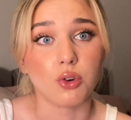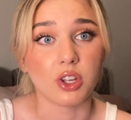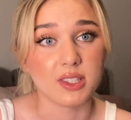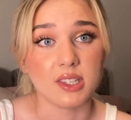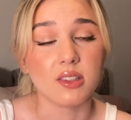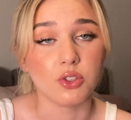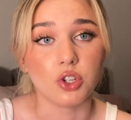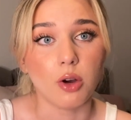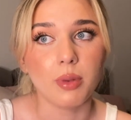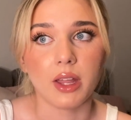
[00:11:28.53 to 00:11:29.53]
consistent
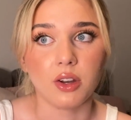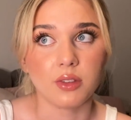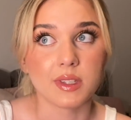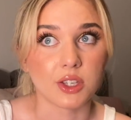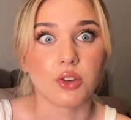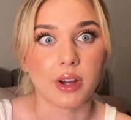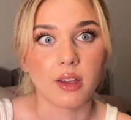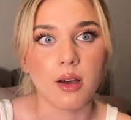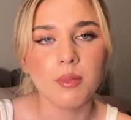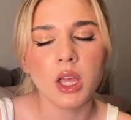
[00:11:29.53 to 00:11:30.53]
job and secure
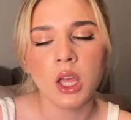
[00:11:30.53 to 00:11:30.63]
income.